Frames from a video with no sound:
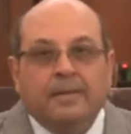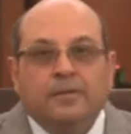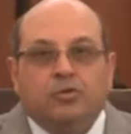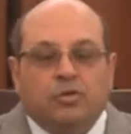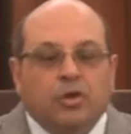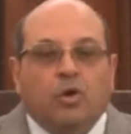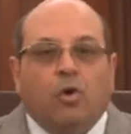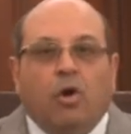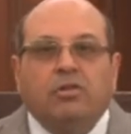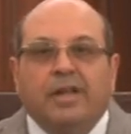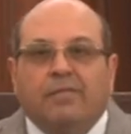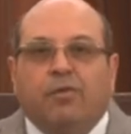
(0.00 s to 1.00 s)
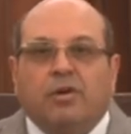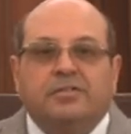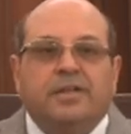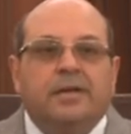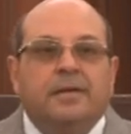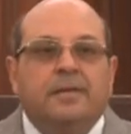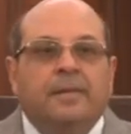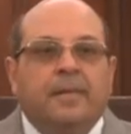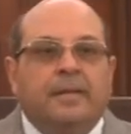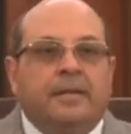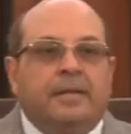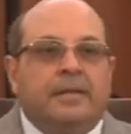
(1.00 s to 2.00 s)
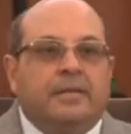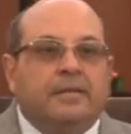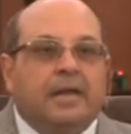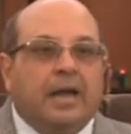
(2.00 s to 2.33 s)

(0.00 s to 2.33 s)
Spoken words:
So the court therefore said that